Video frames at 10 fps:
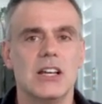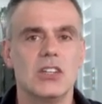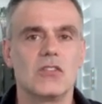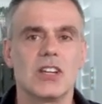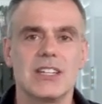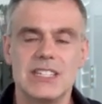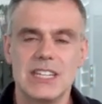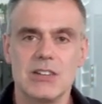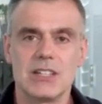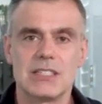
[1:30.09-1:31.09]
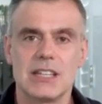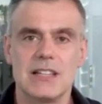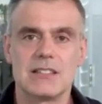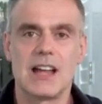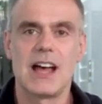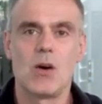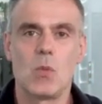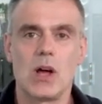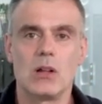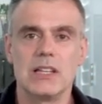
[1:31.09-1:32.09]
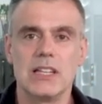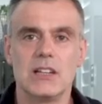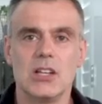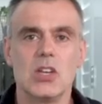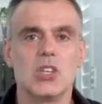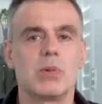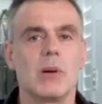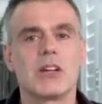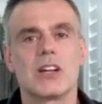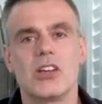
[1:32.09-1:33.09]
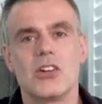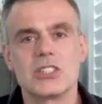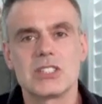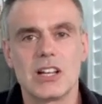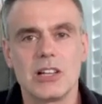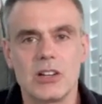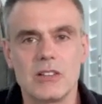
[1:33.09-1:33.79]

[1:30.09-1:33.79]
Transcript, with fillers: you've got interior scenes that aren't well lit, you're probably gonna notice a lot